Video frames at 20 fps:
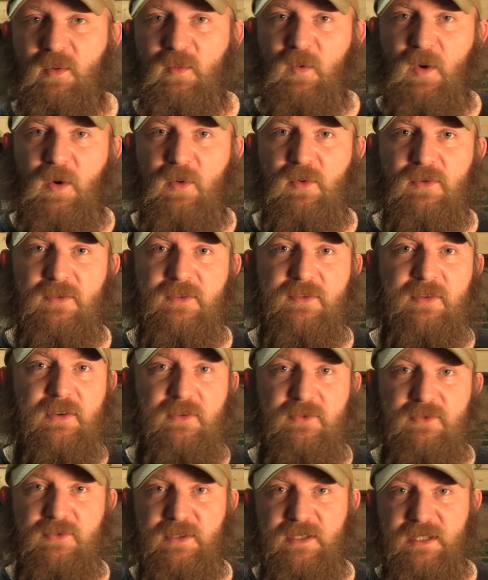roles,
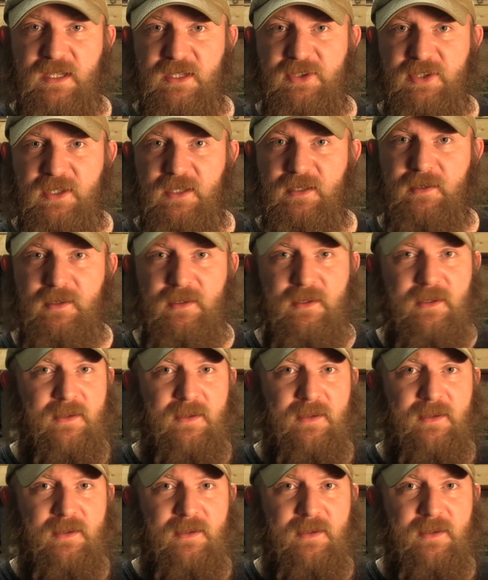tradition,